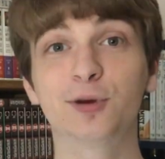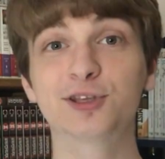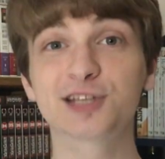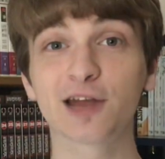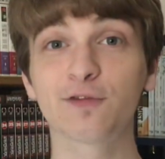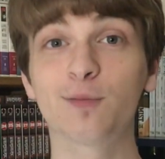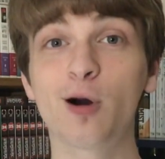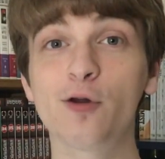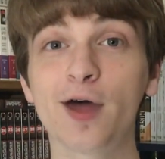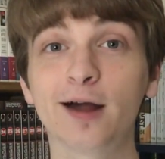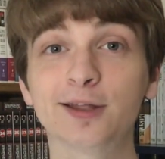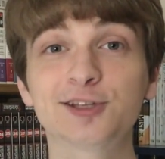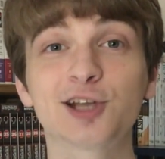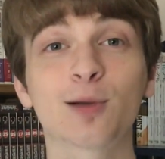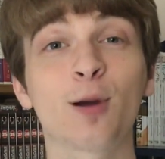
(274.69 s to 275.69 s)
But aside from all
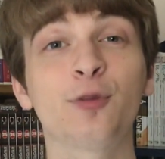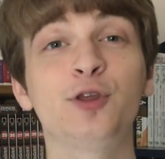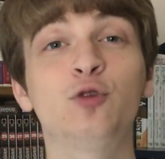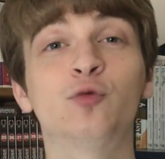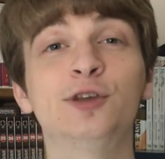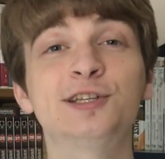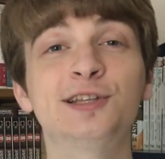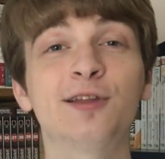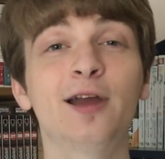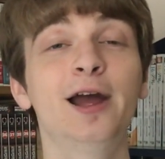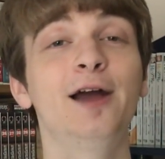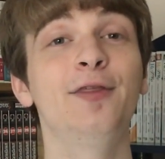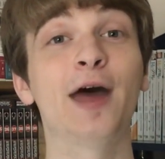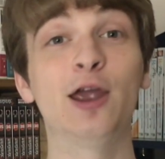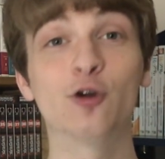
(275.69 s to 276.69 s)
that, let's talk about the reason
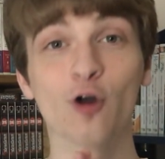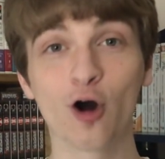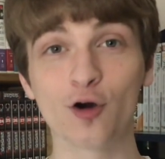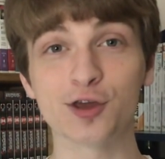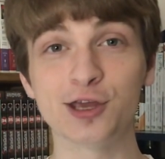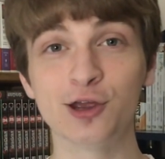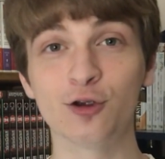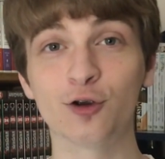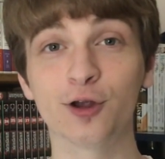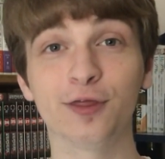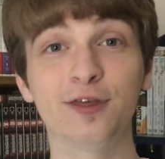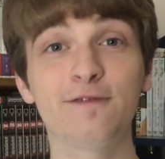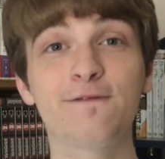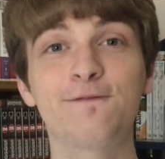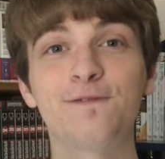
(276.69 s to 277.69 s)
that you're all here,
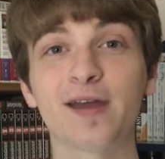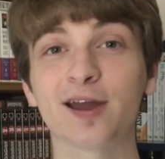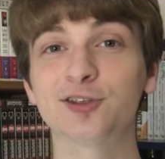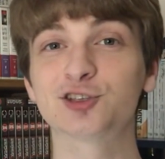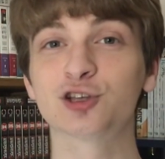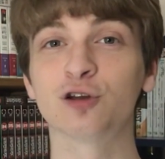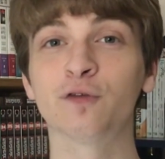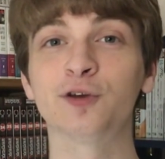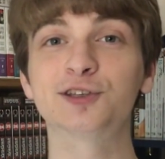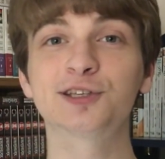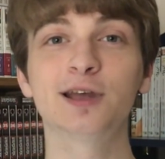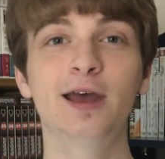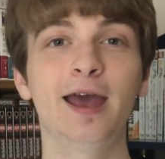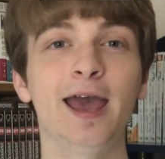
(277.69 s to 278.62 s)
the fan service.